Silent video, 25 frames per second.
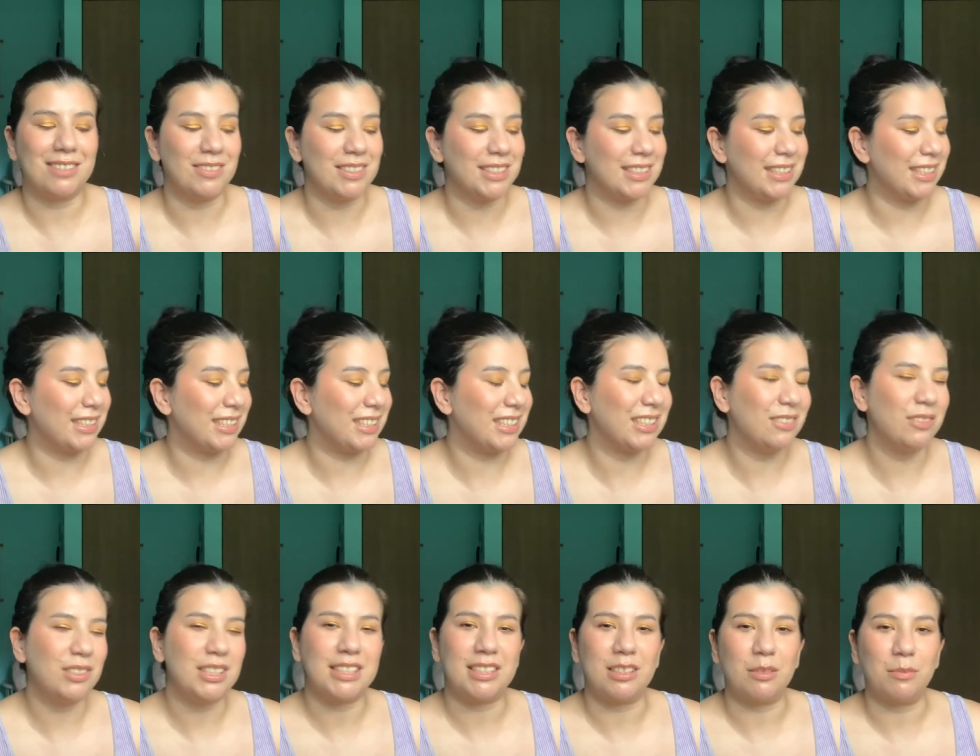was like there
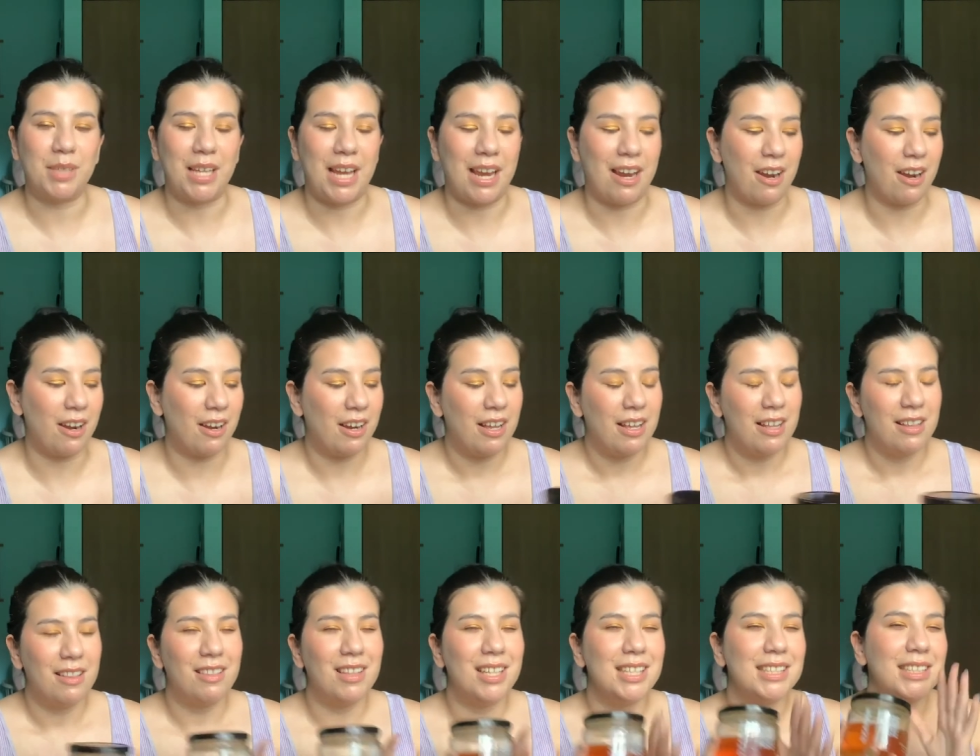would still be hair.
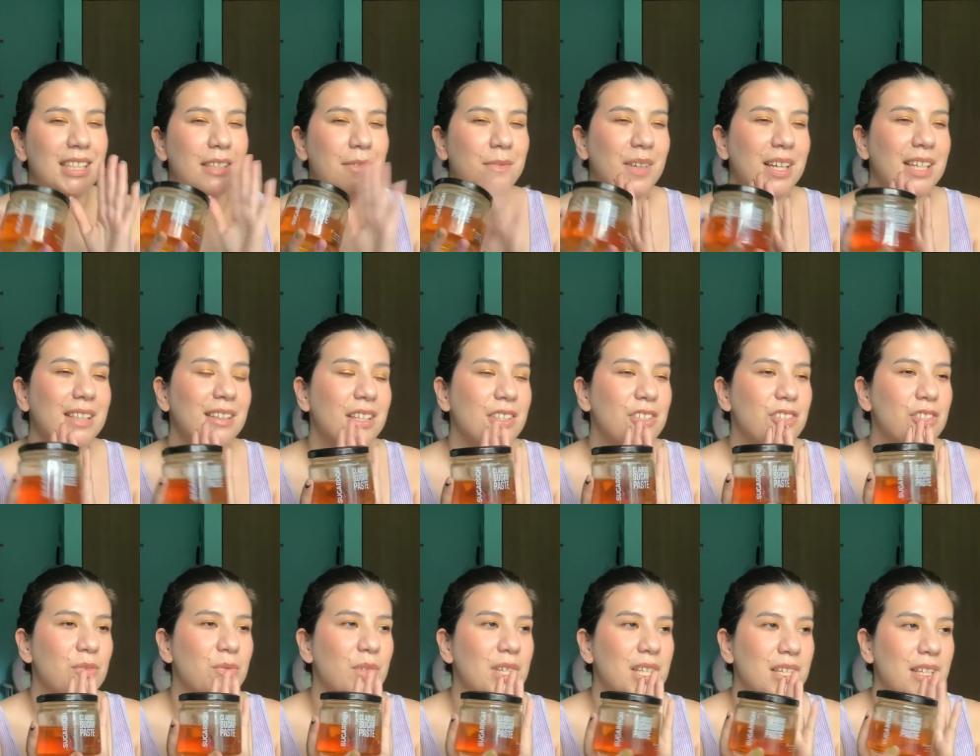This I find that
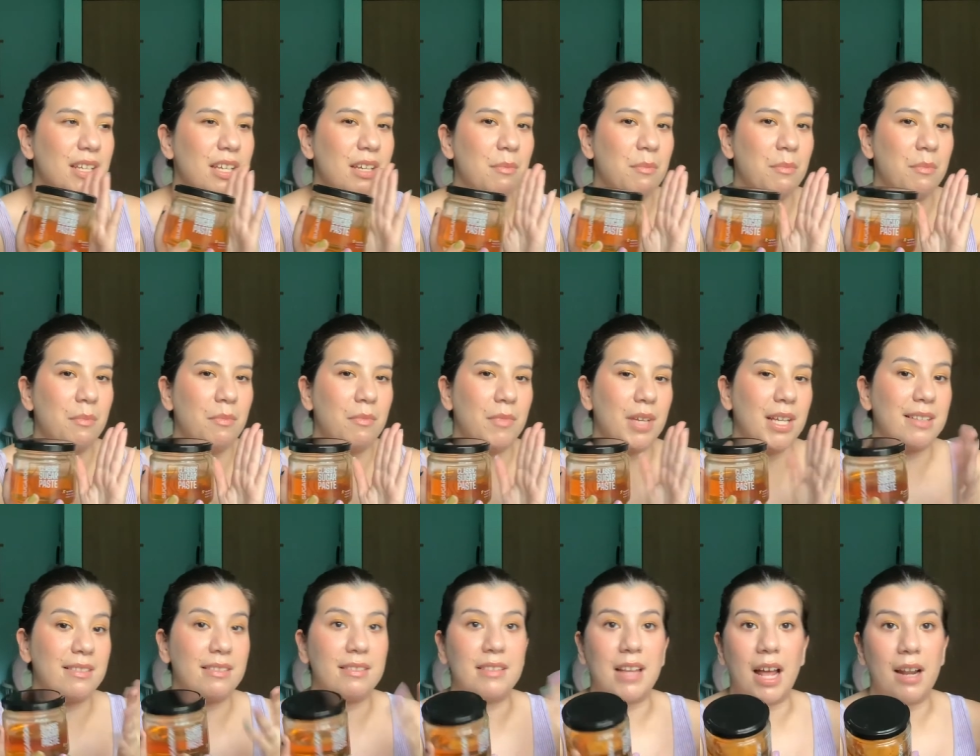you can get,
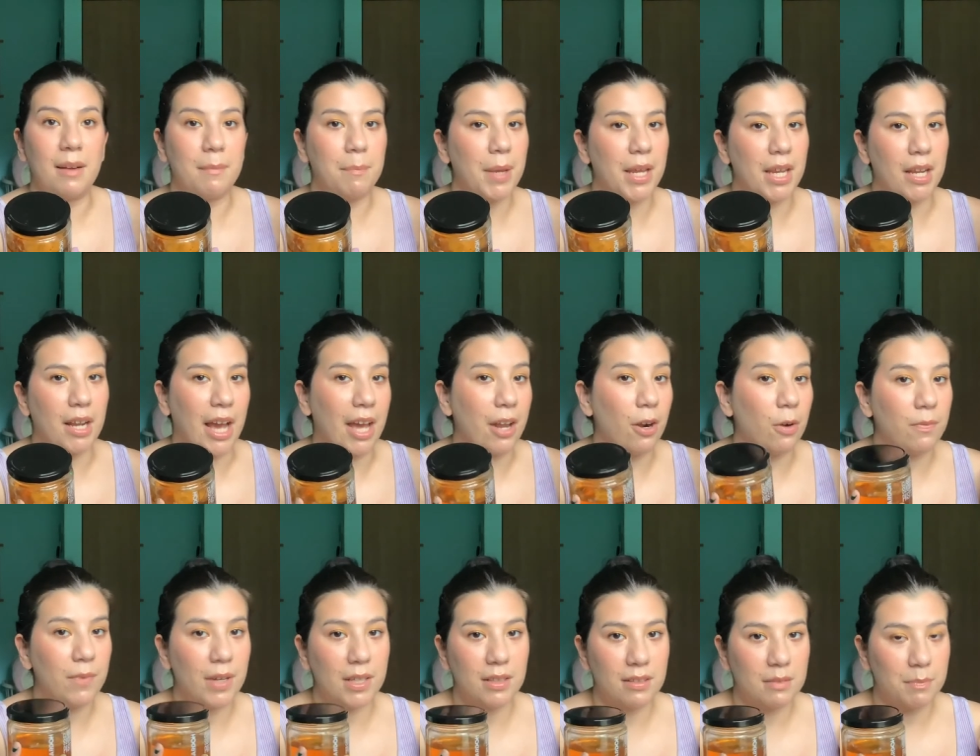it's not pain, I
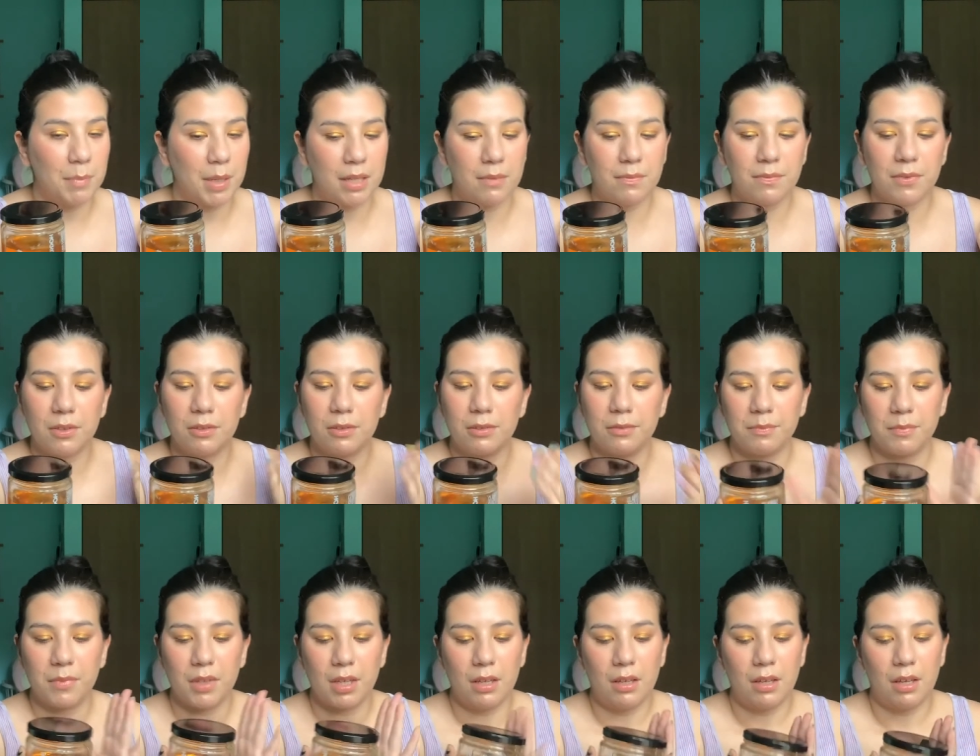don't find this
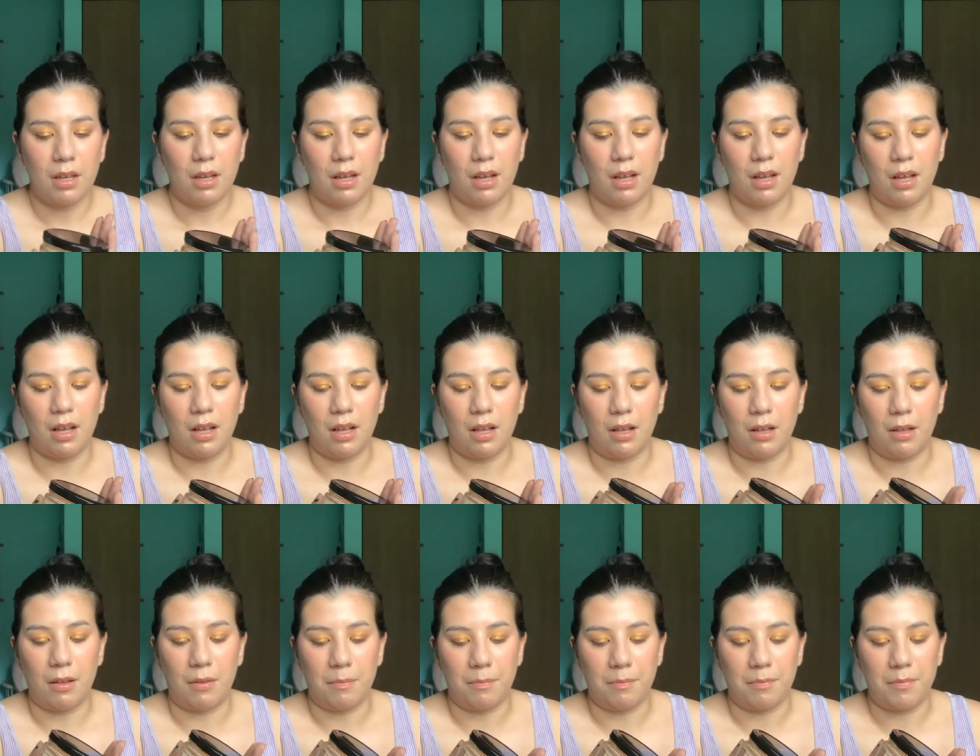painful.
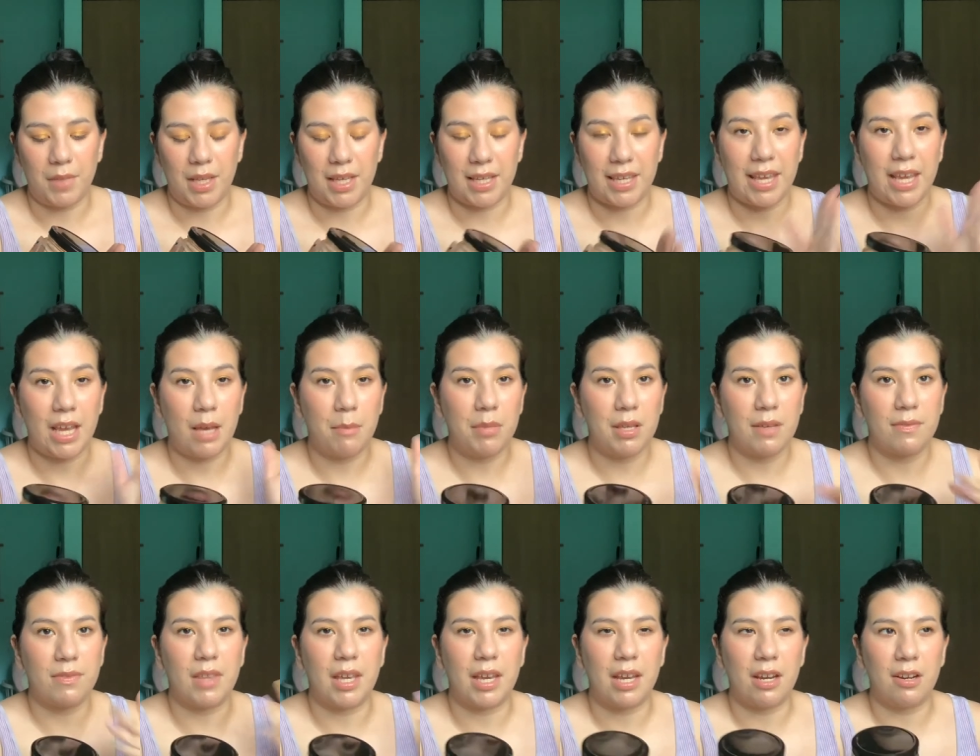Um, it can be
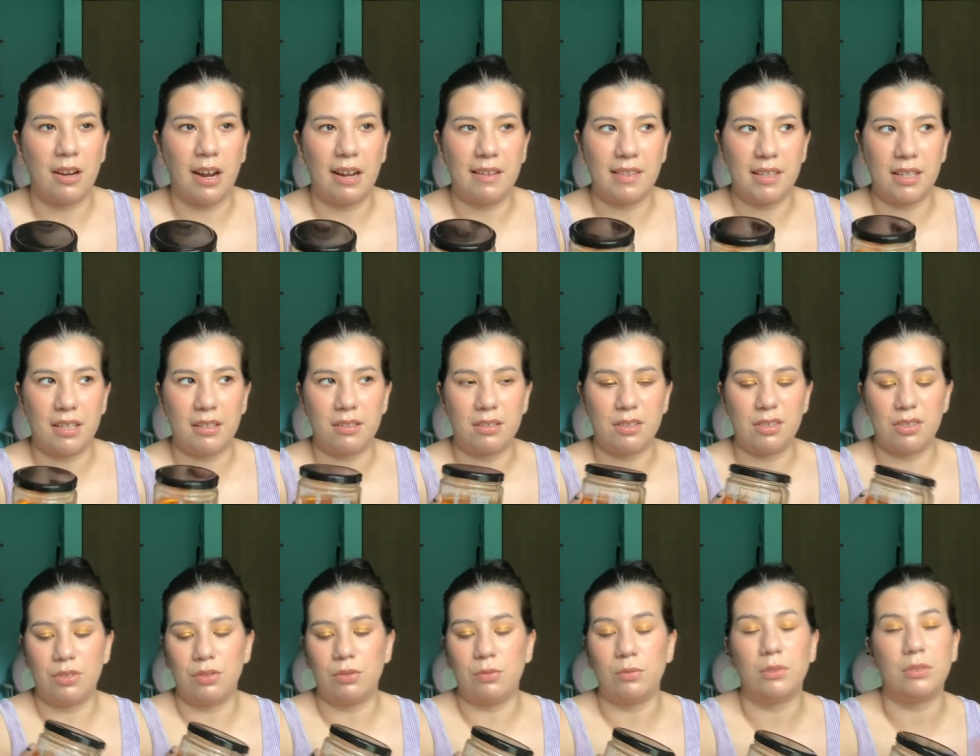if the hair I think is
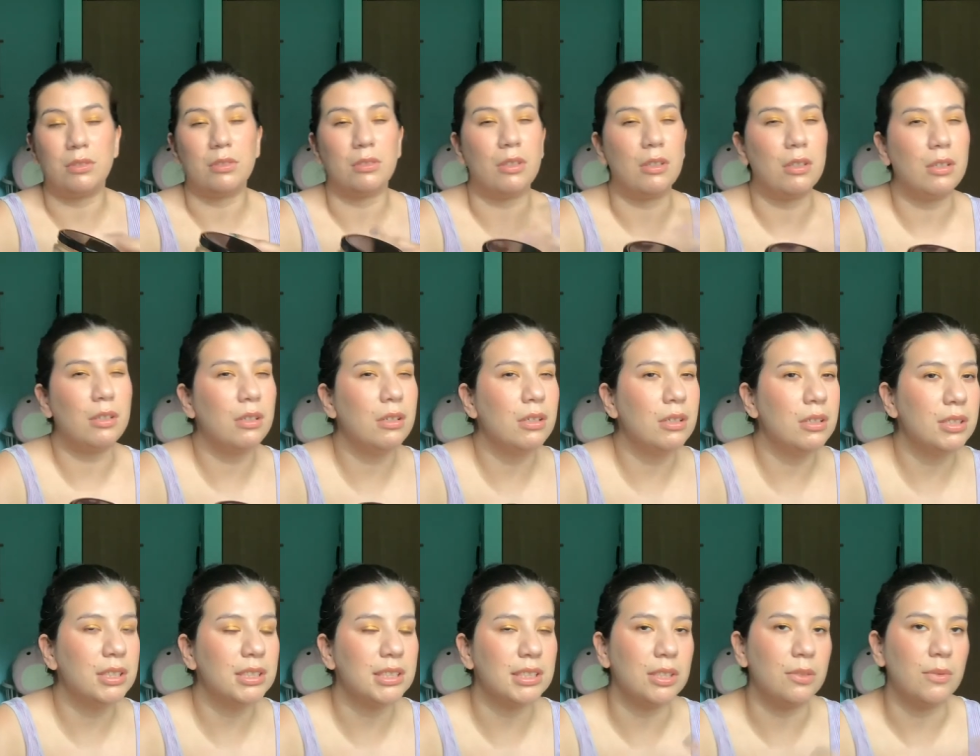too
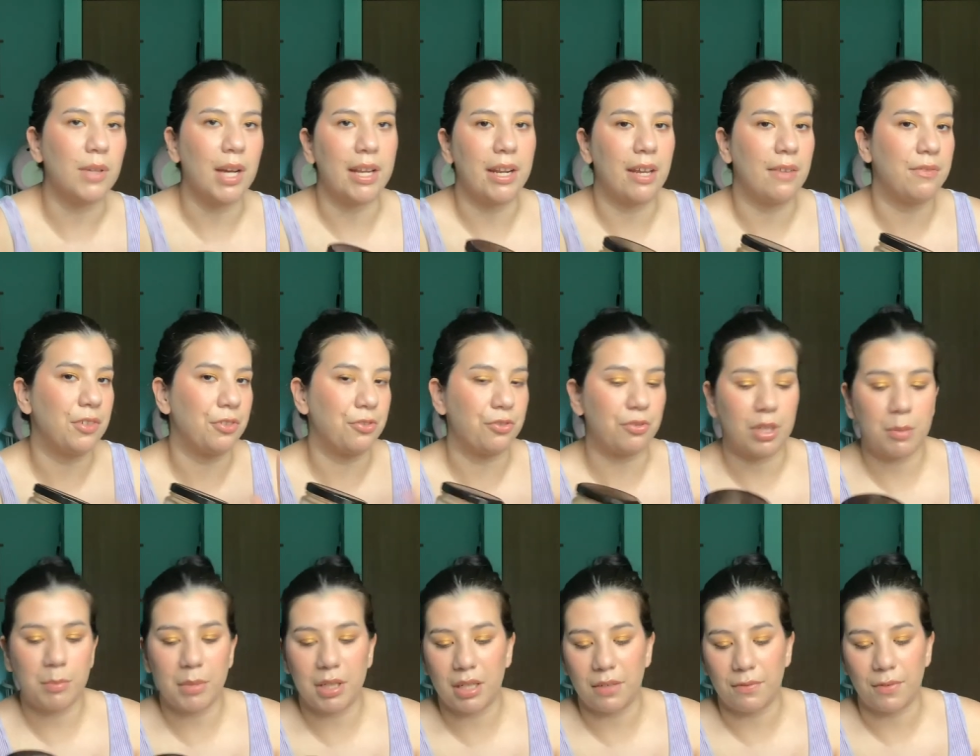long, so you kind of have to
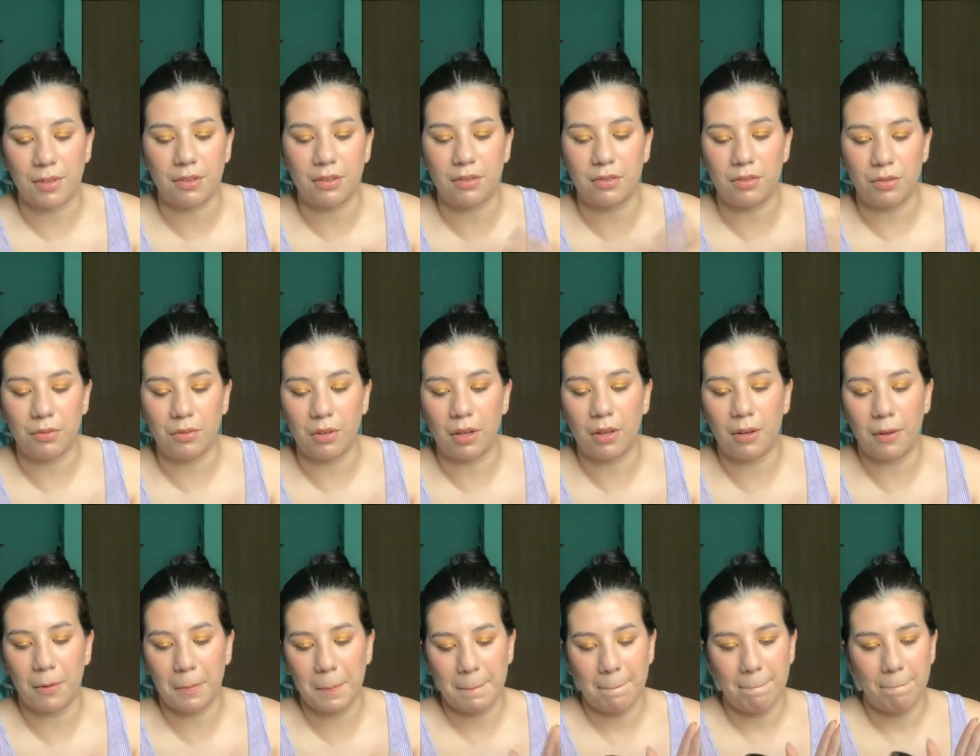trim it if it's too
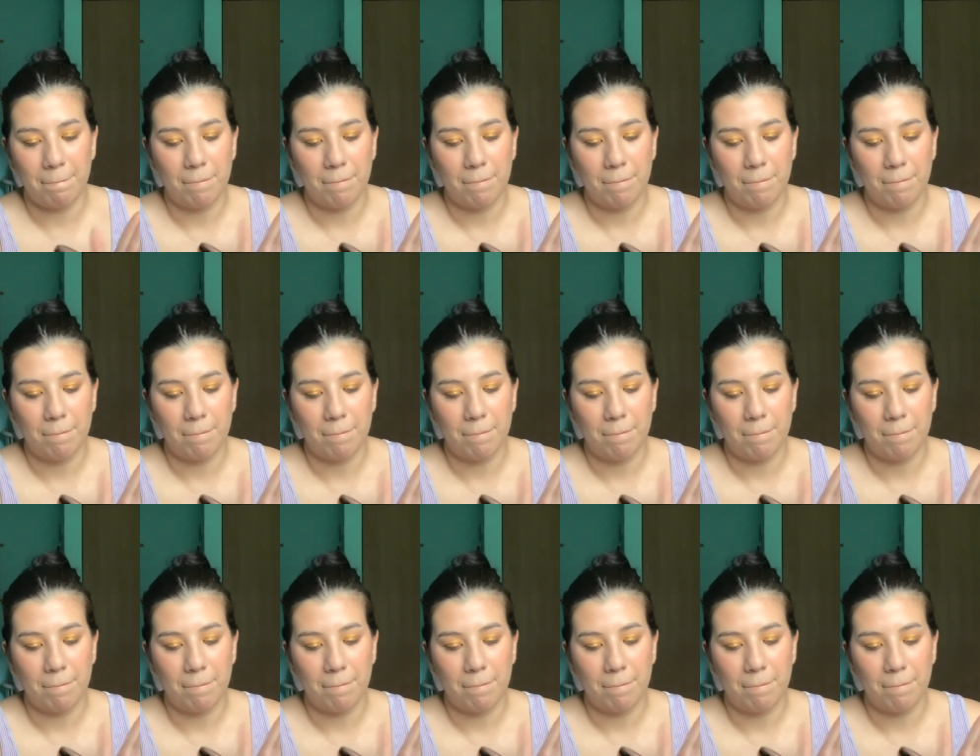long.